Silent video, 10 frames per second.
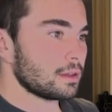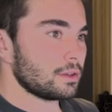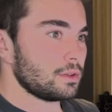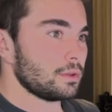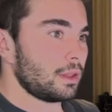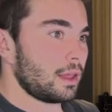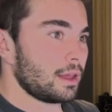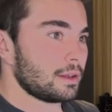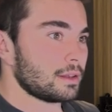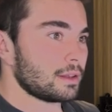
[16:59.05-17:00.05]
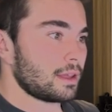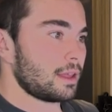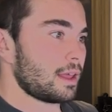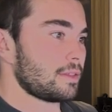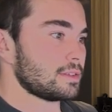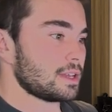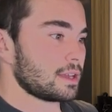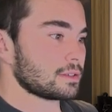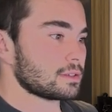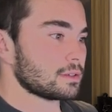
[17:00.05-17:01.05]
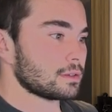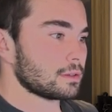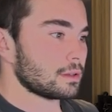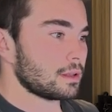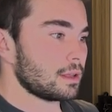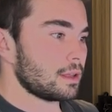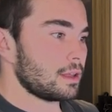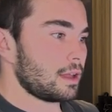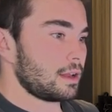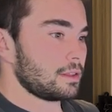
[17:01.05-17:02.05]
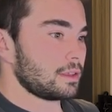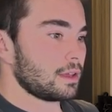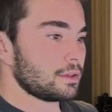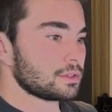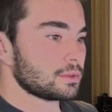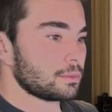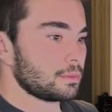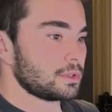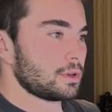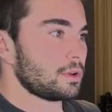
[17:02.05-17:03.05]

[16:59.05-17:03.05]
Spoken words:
new line, and add the text. Anything else? Don't